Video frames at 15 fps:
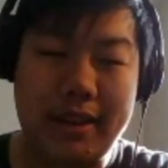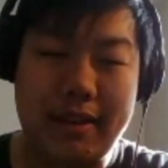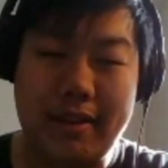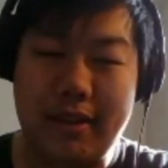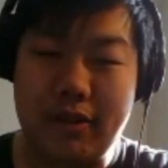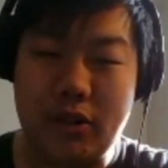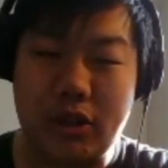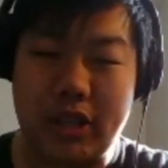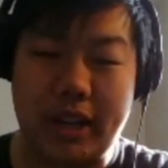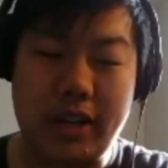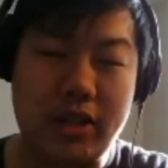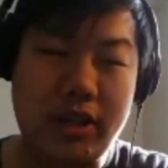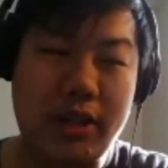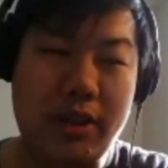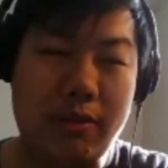to be uh,
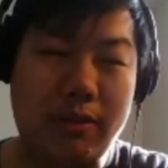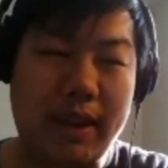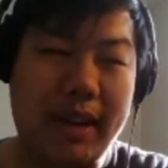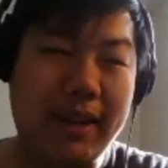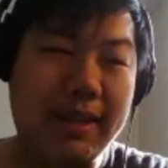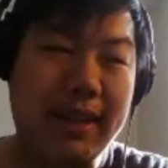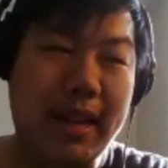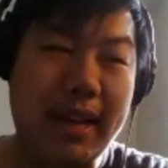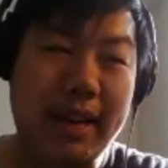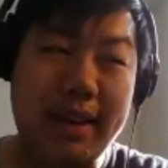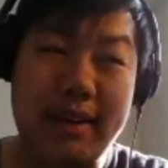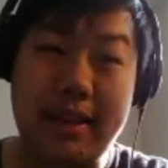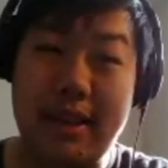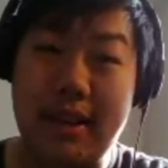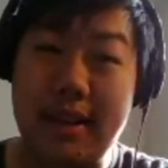they're they're changing their
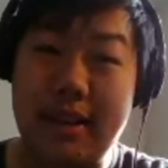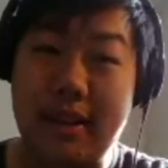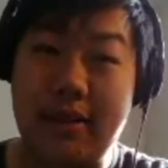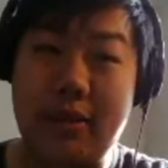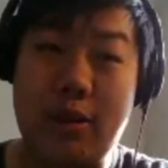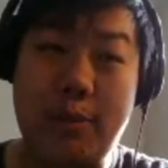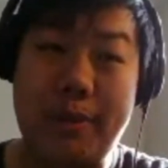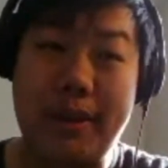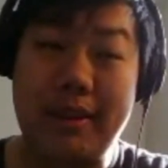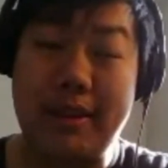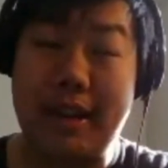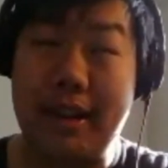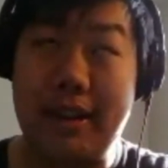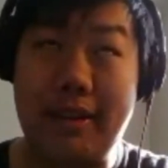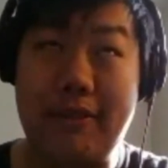ways, and uh,
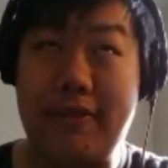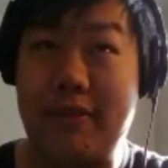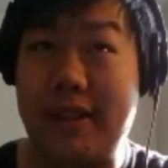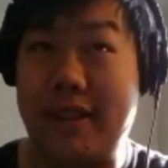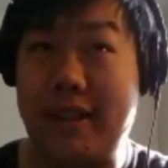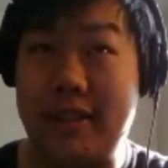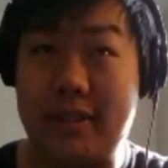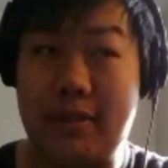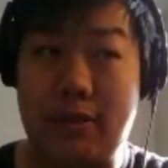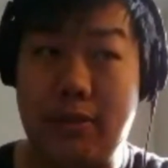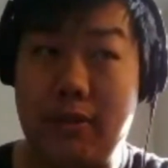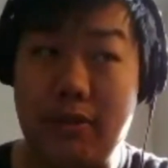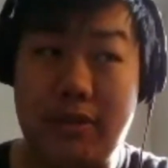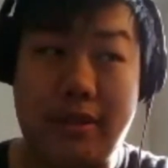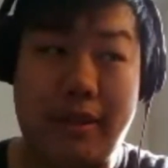they're hoping at,
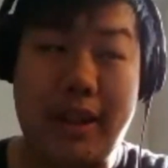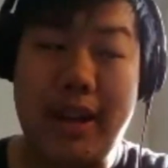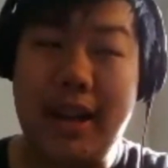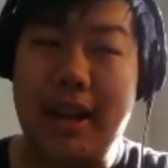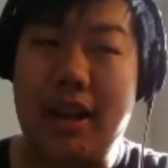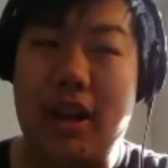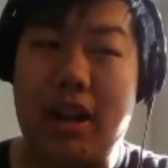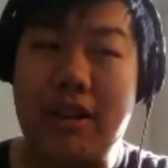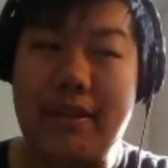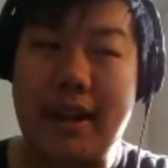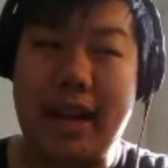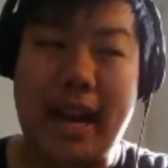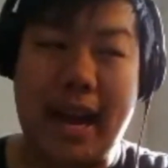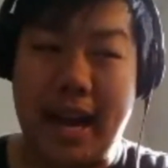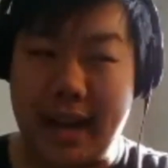at least Google
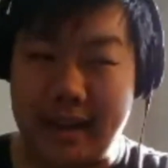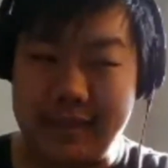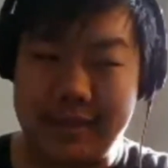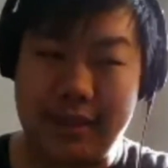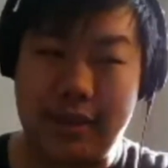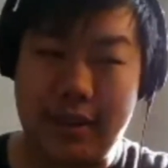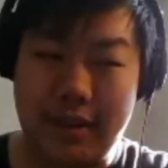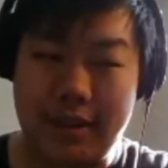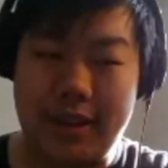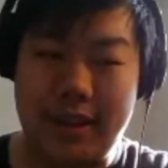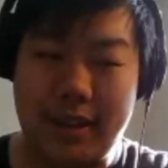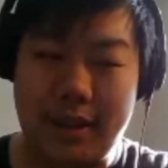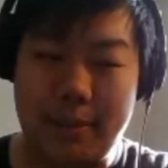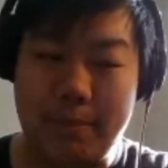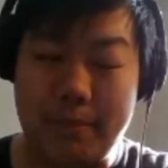already
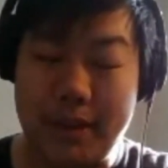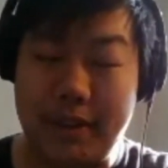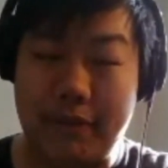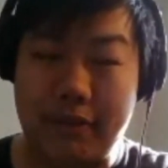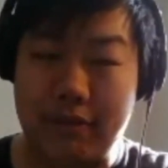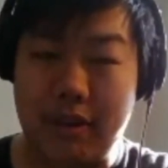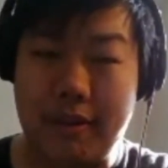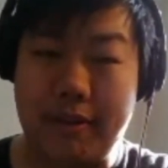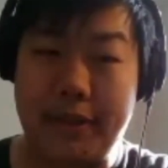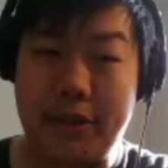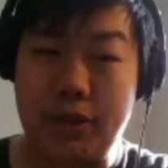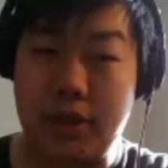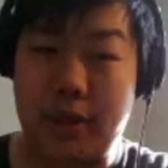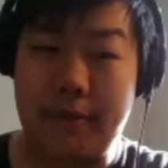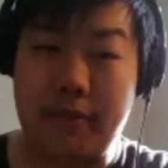has a good uh,
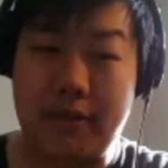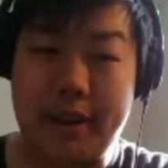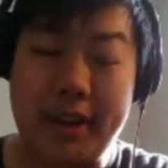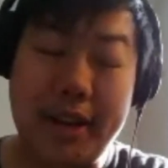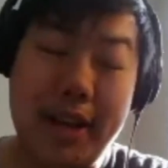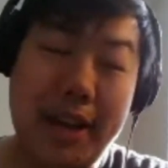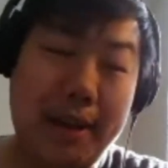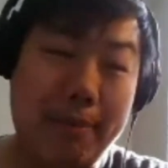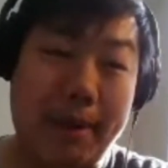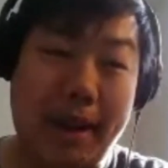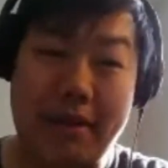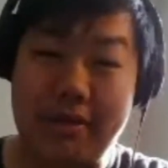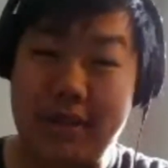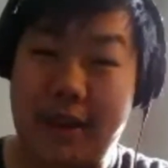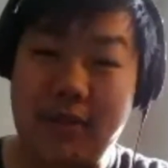bit of growth to show
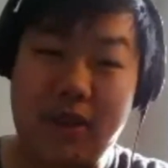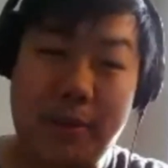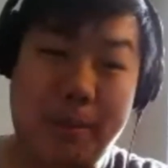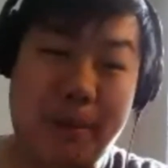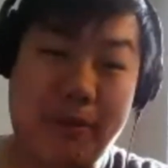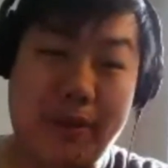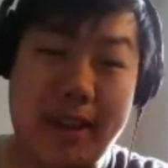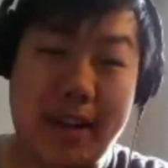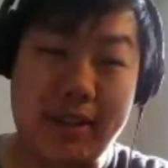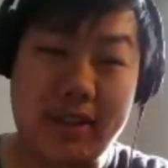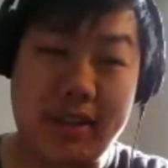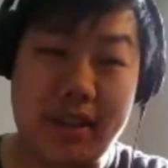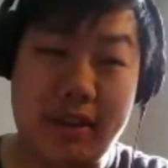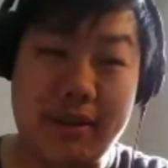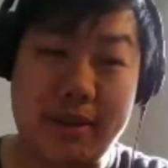for it. Microsoft's
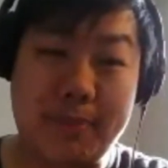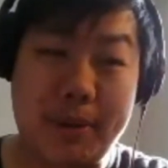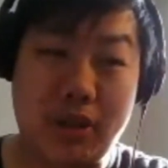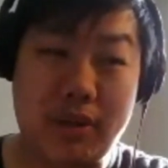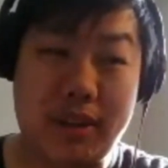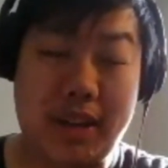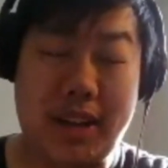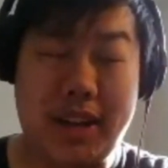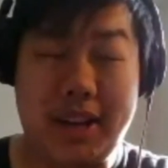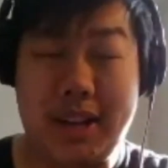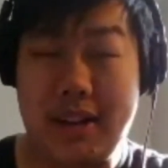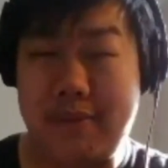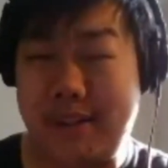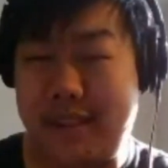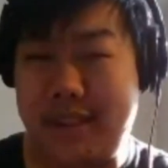hoping for that too,
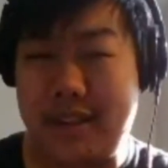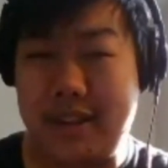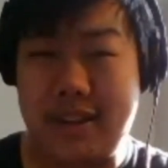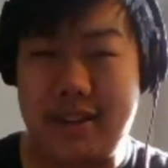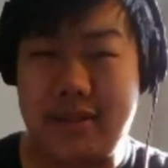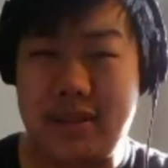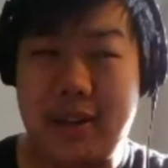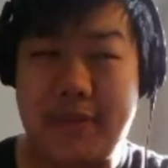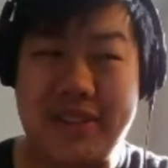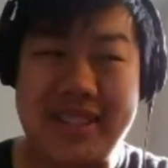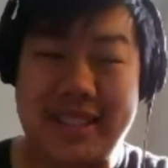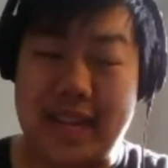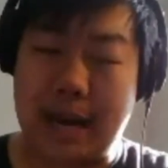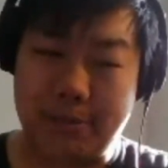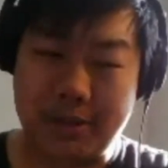especially with the
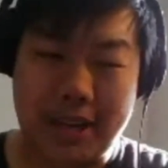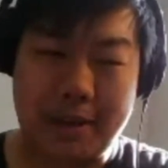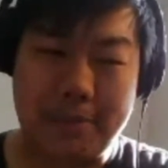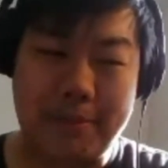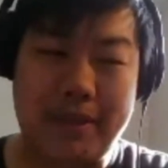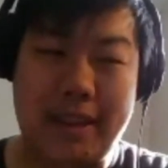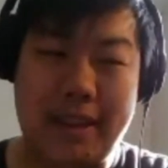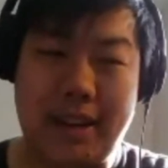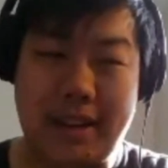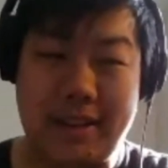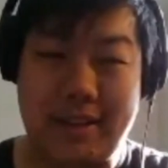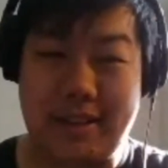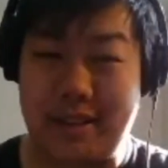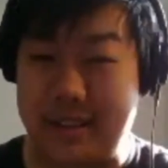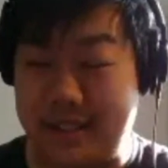Surface laptop.
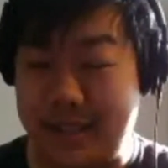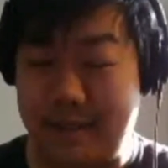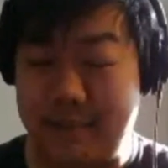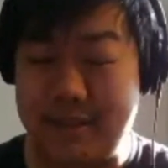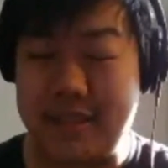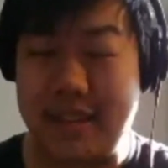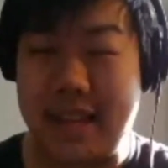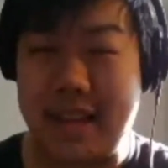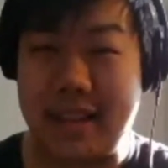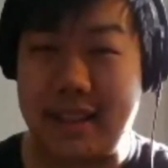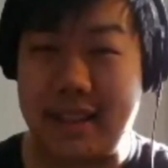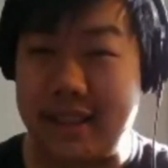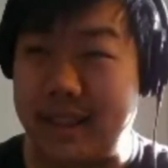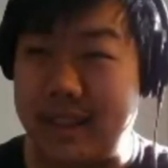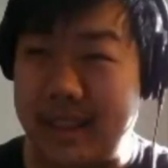They it seems
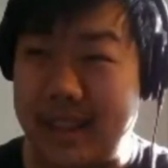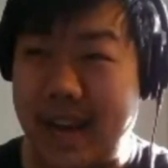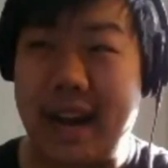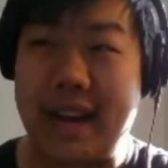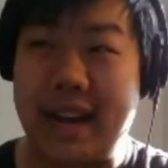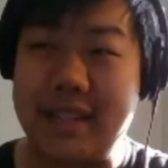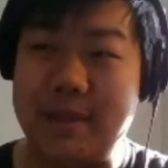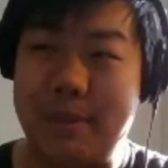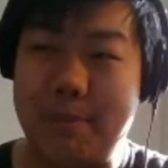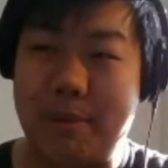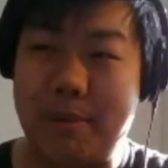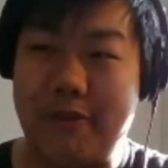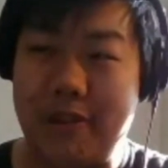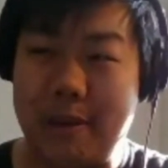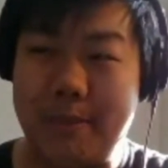that that has
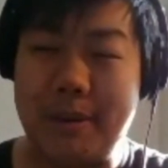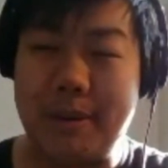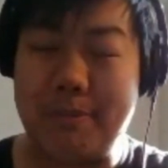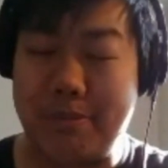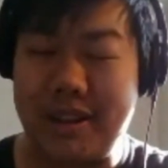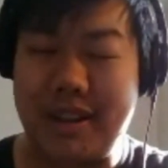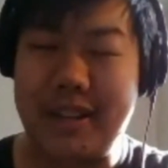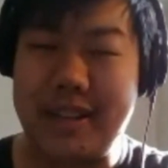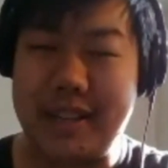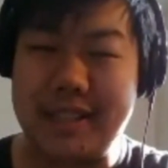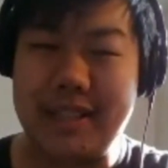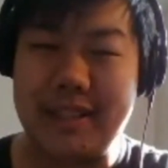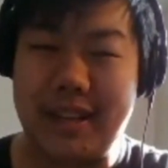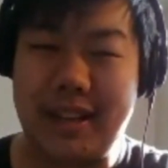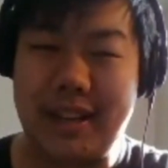been performing pretty
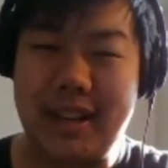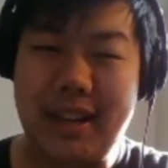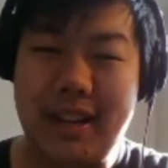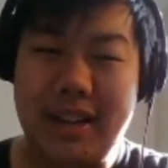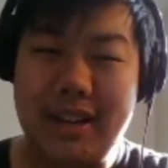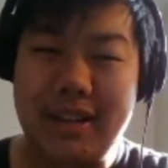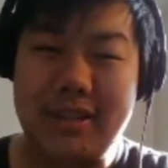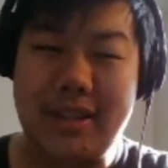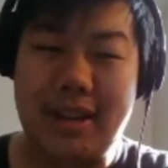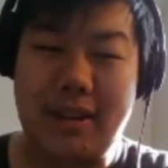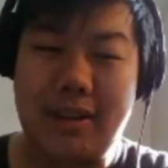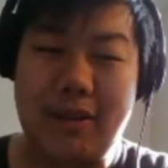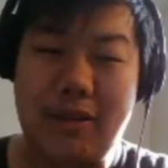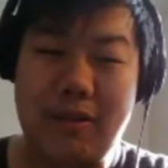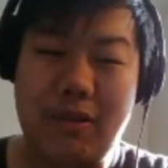decently.
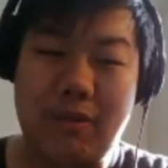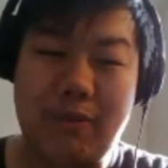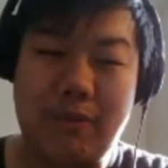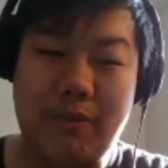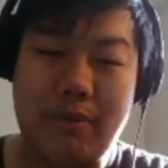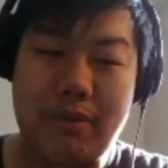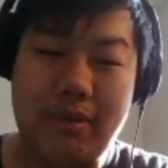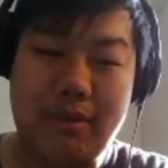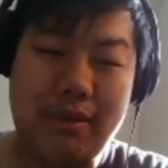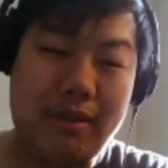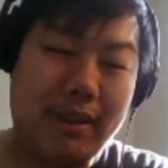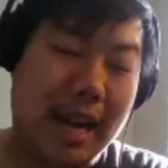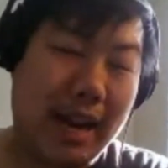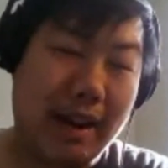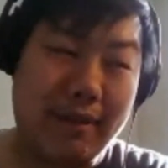So
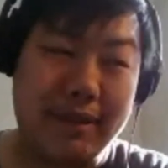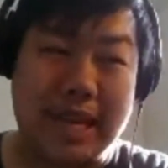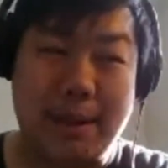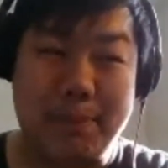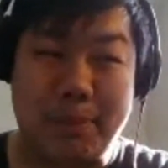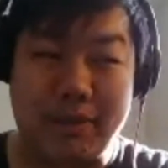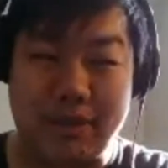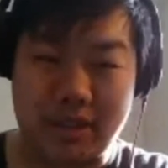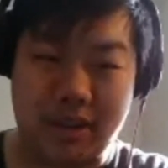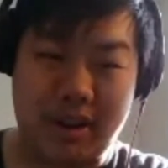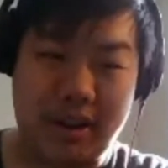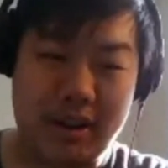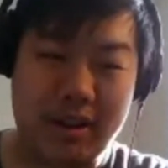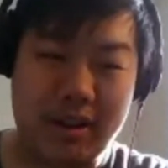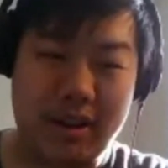now it's Apple's
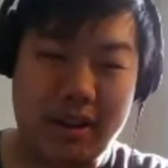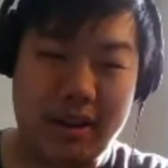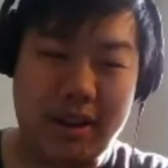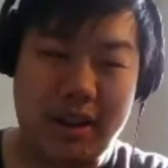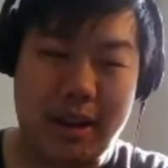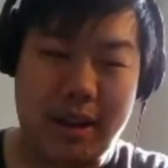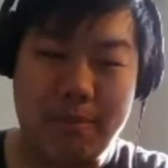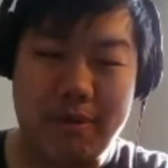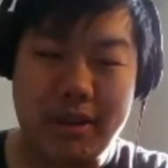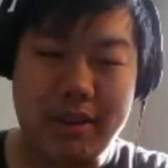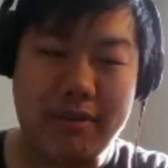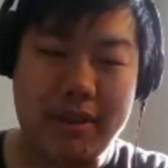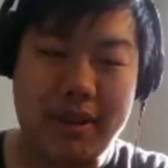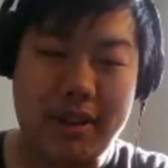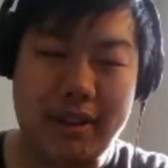turn. I'm
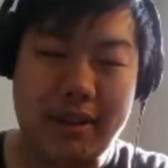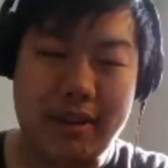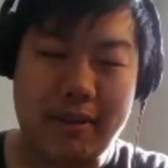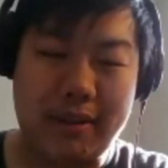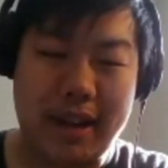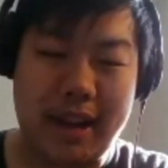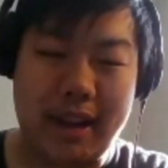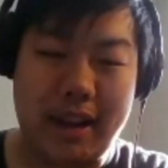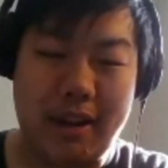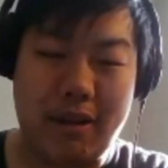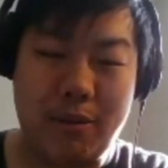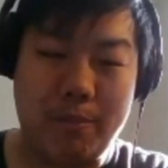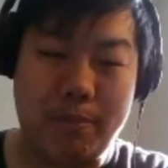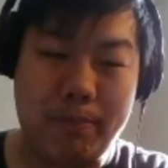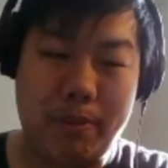wondering
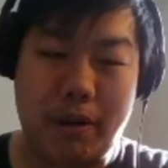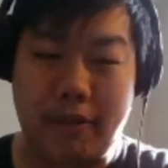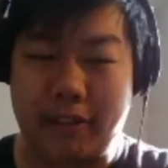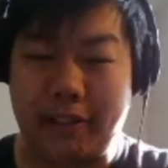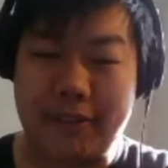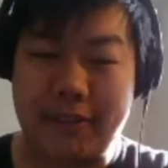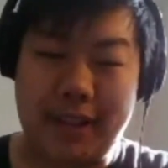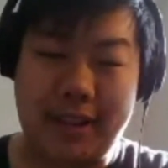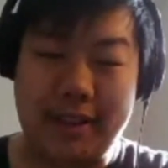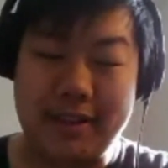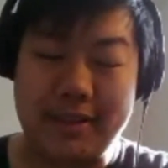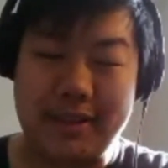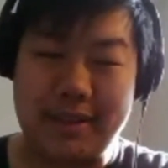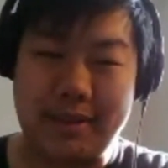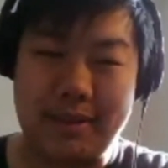how both of
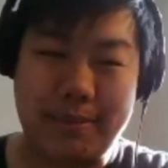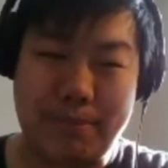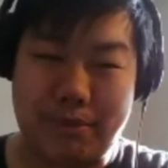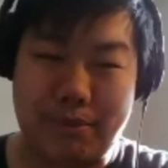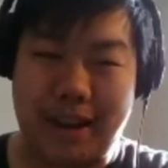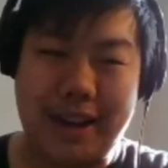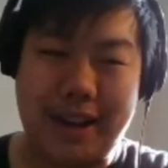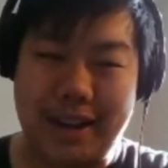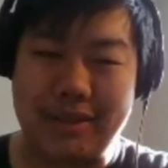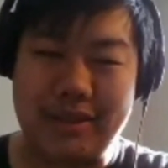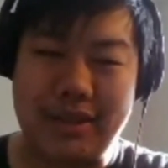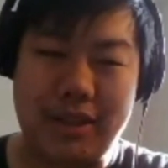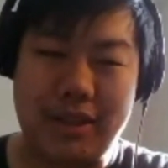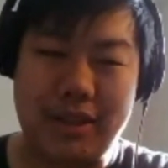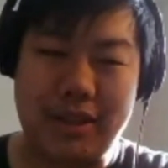these play
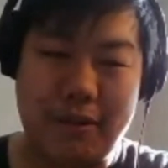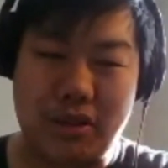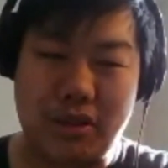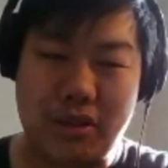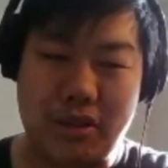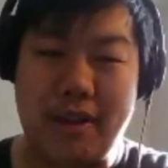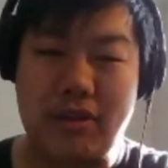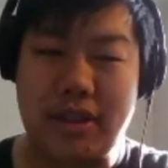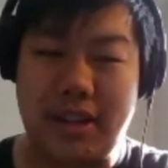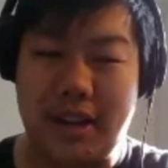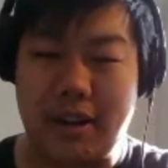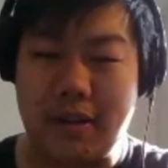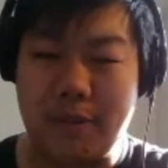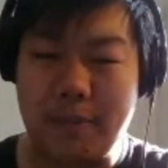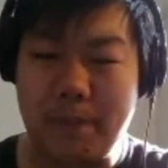into the
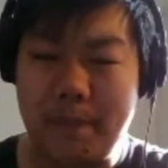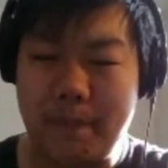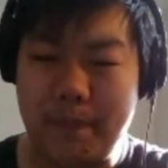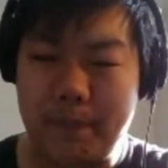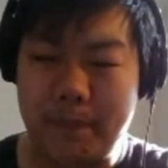strategy here.